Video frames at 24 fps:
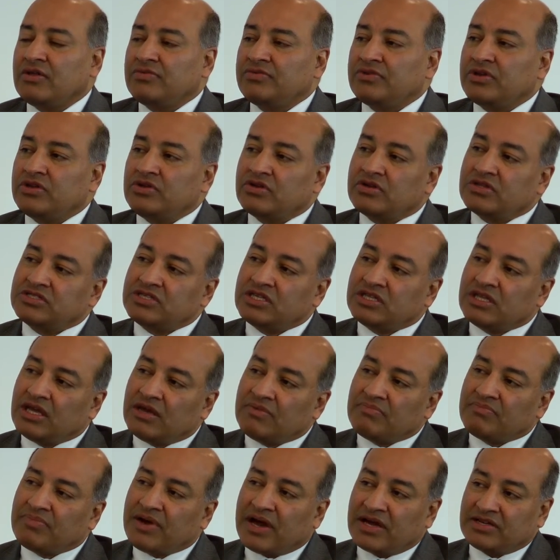then you can see the
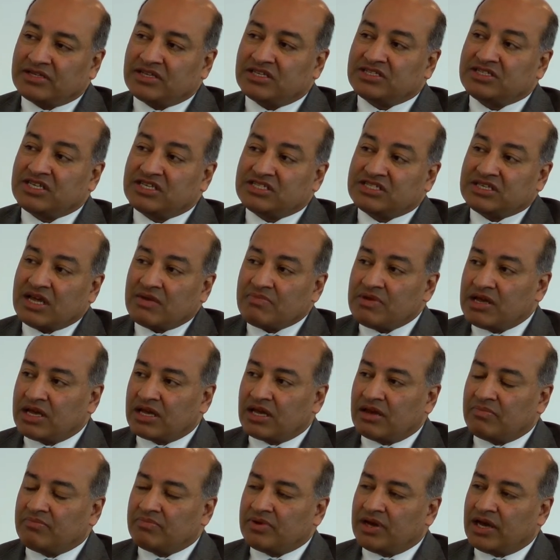impact, the
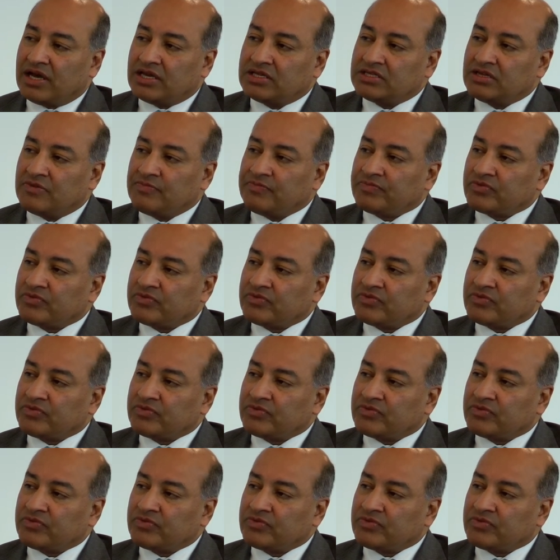systemic impact,